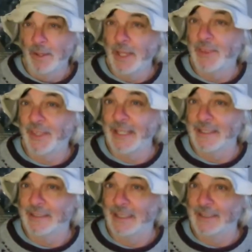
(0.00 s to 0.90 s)

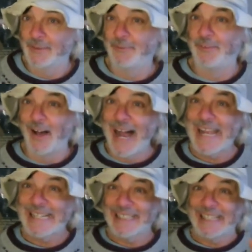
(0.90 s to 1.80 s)
Atheist has
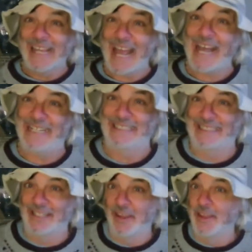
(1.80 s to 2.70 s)
finally
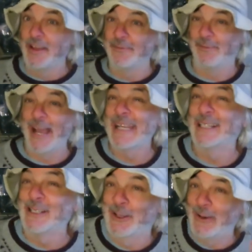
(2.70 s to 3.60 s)
asked the
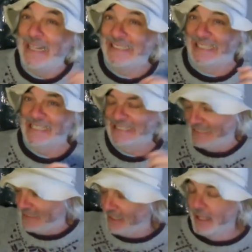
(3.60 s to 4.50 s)
final
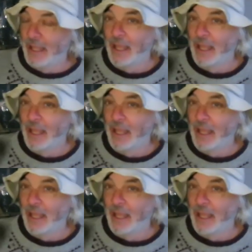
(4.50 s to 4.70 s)
question.